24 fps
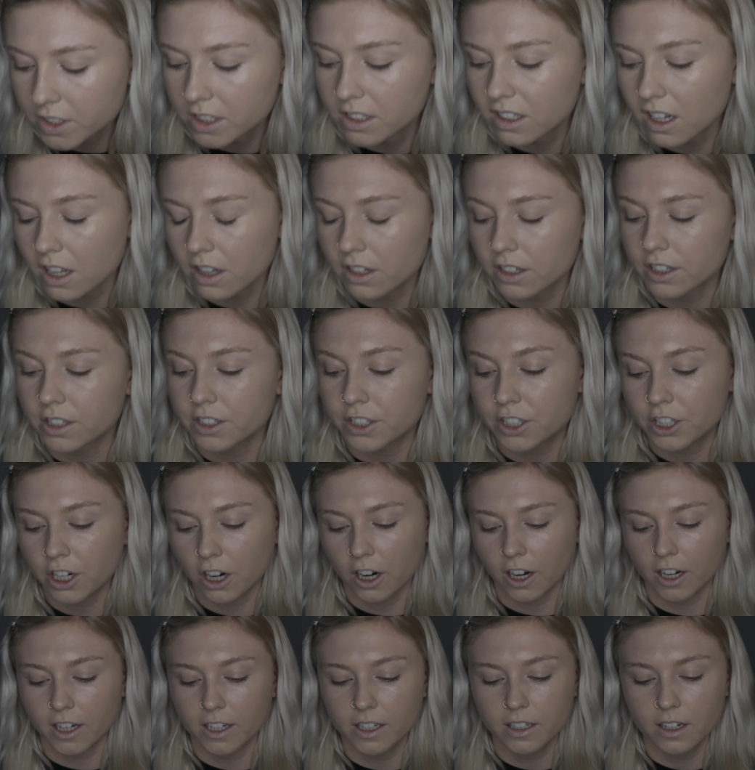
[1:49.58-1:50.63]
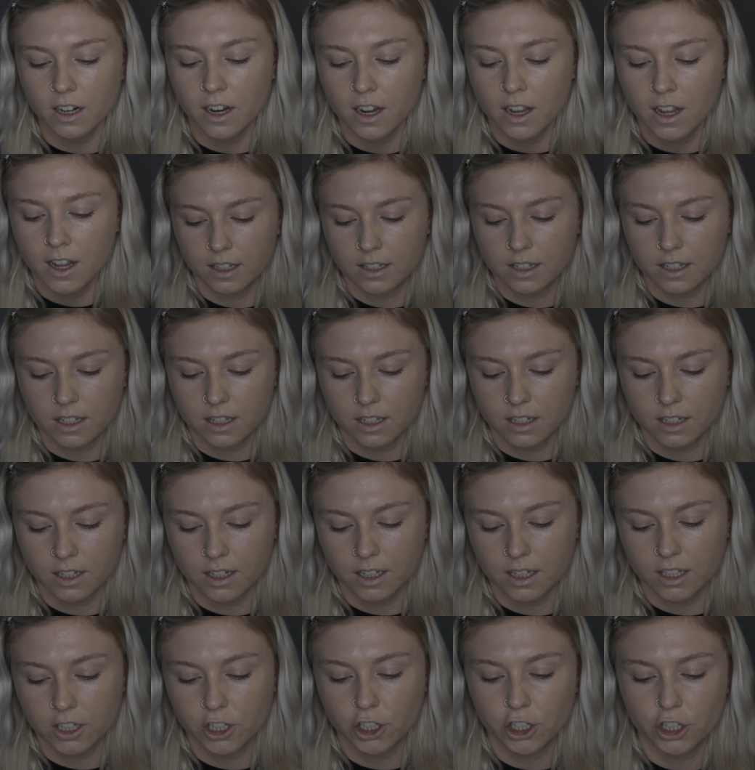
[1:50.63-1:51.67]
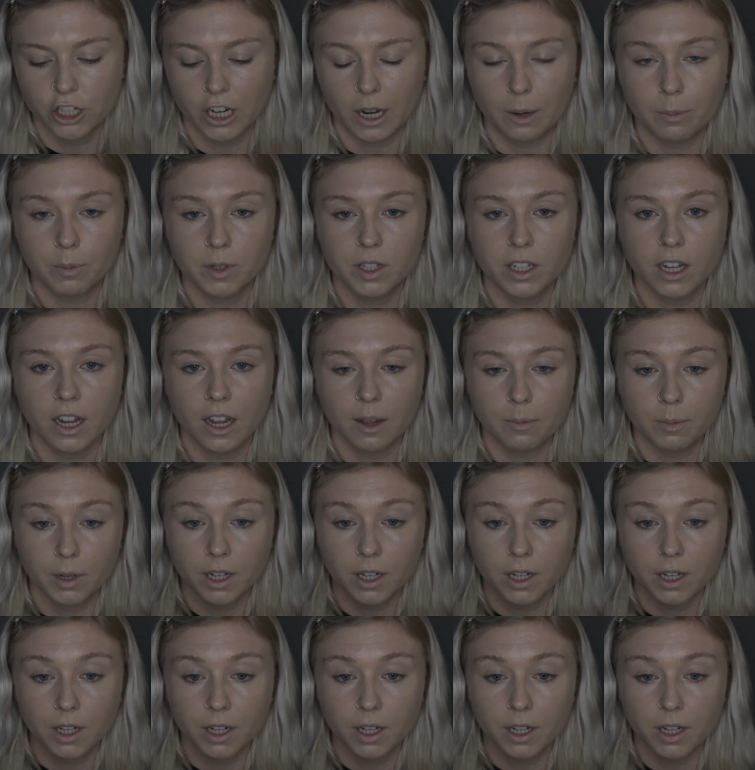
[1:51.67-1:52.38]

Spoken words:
another Tarte. It's the Shape Tape